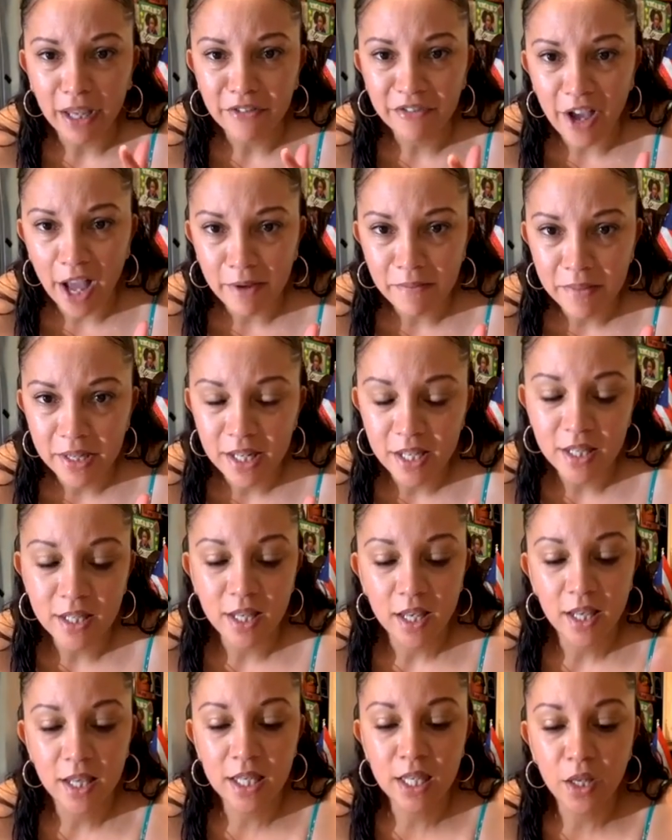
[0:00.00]
5 minutes
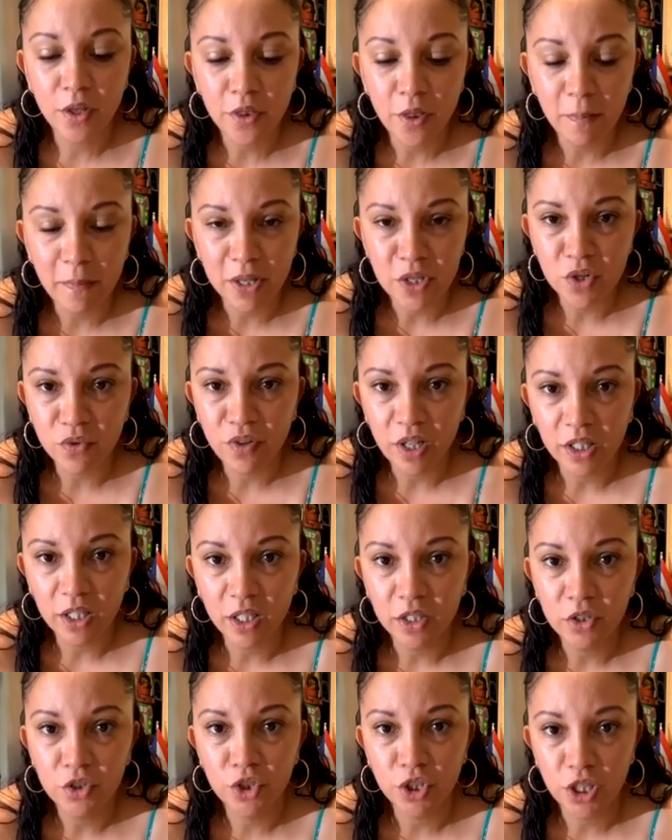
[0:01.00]
until the mozzarella
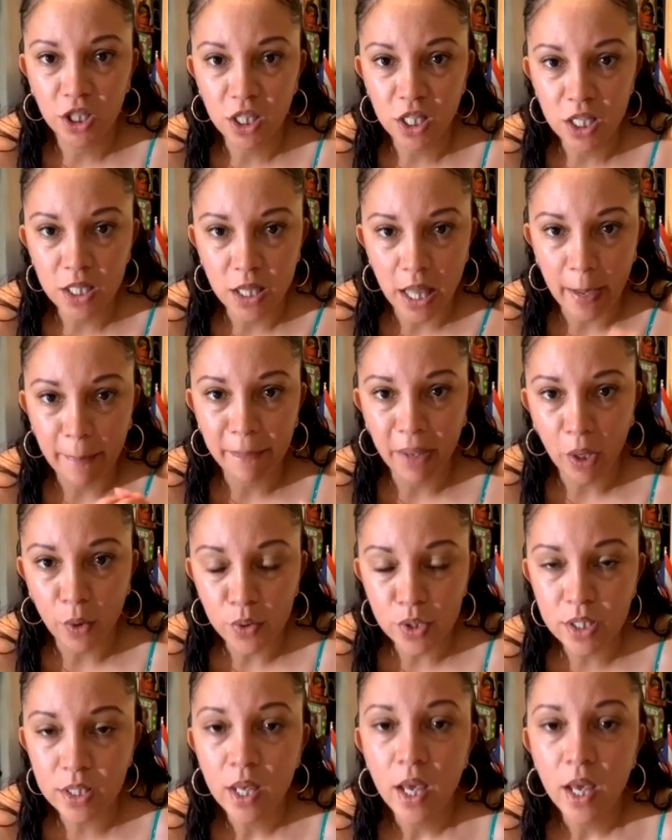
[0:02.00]
cheese like melts.